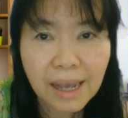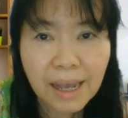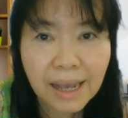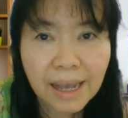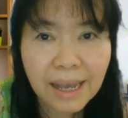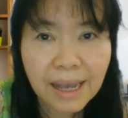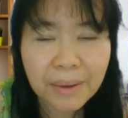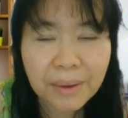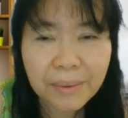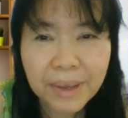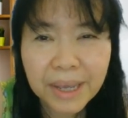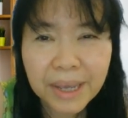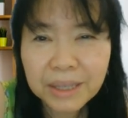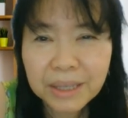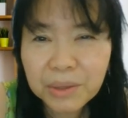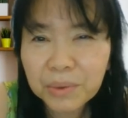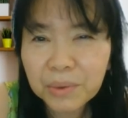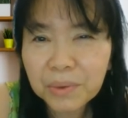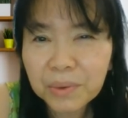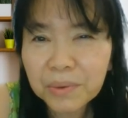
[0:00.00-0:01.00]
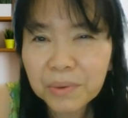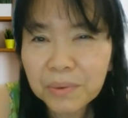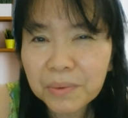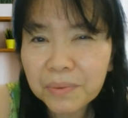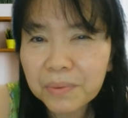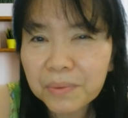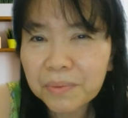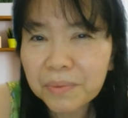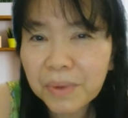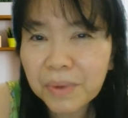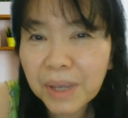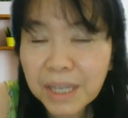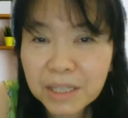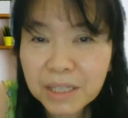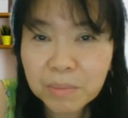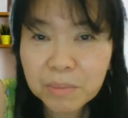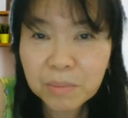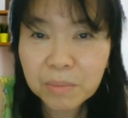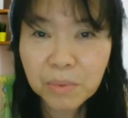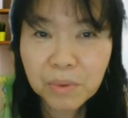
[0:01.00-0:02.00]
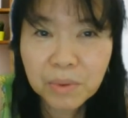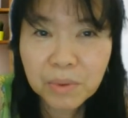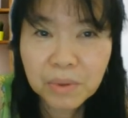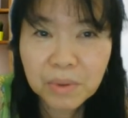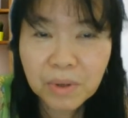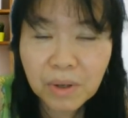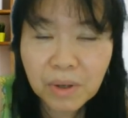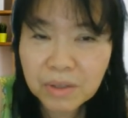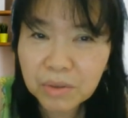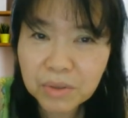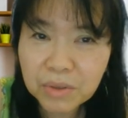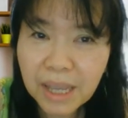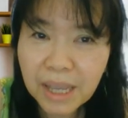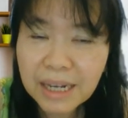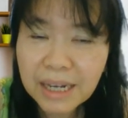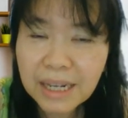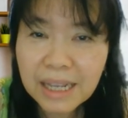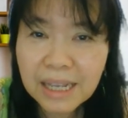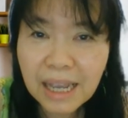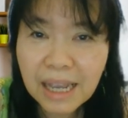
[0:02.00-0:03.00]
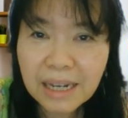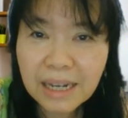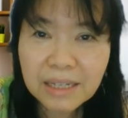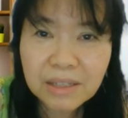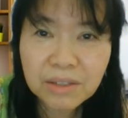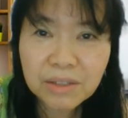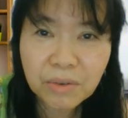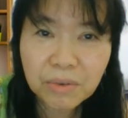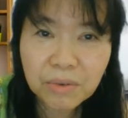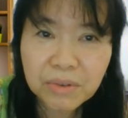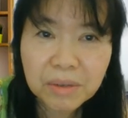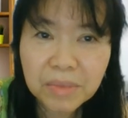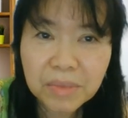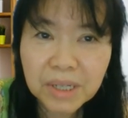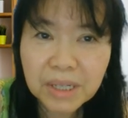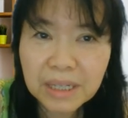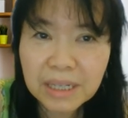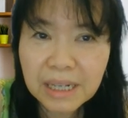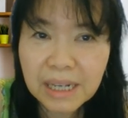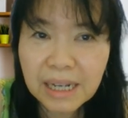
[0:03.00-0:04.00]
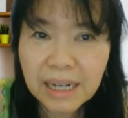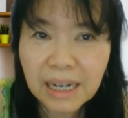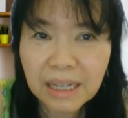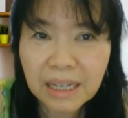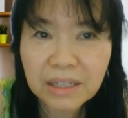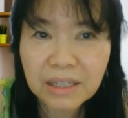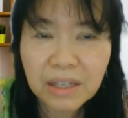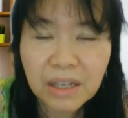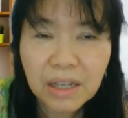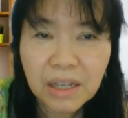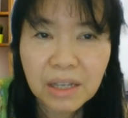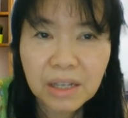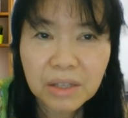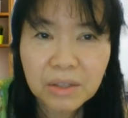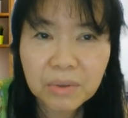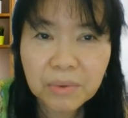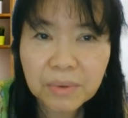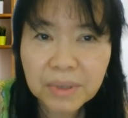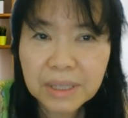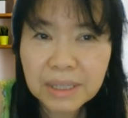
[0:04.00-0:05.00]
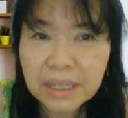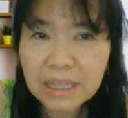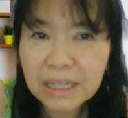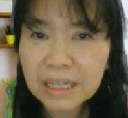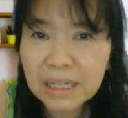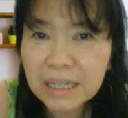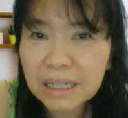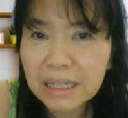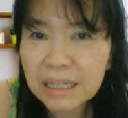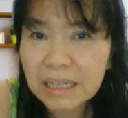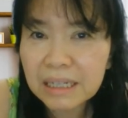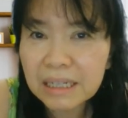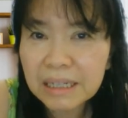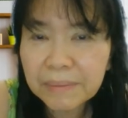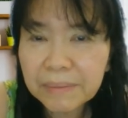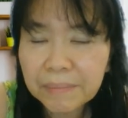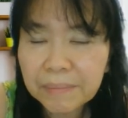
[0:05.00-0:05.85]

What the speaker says: where to Facebook or to any other social media like Twitter